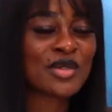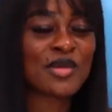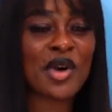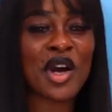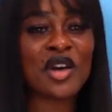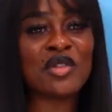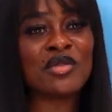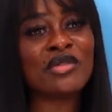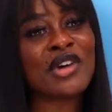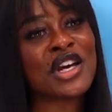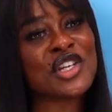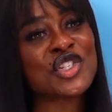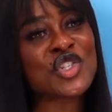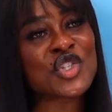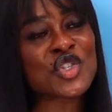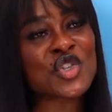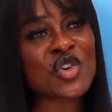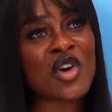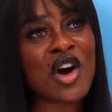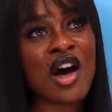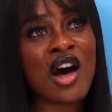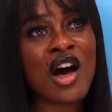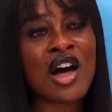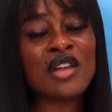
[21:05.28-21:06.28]
my
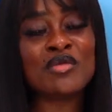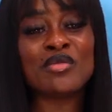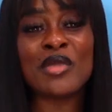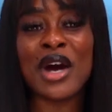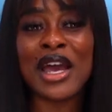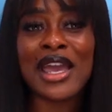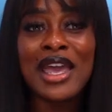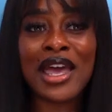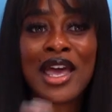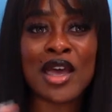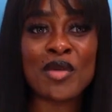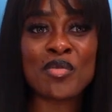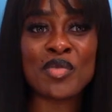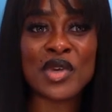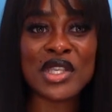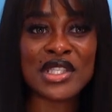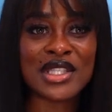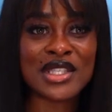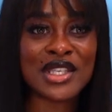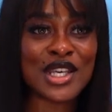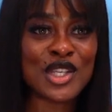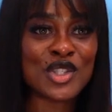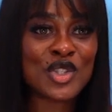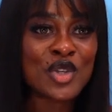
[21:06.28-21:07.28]
restaurant, my hair
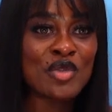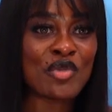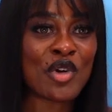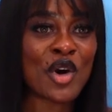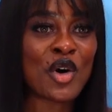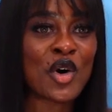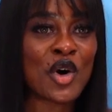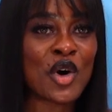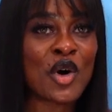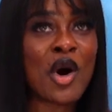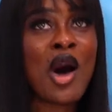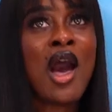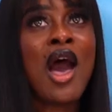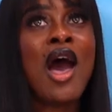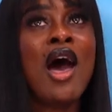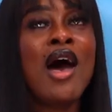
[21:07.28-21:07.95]
business, Uriel,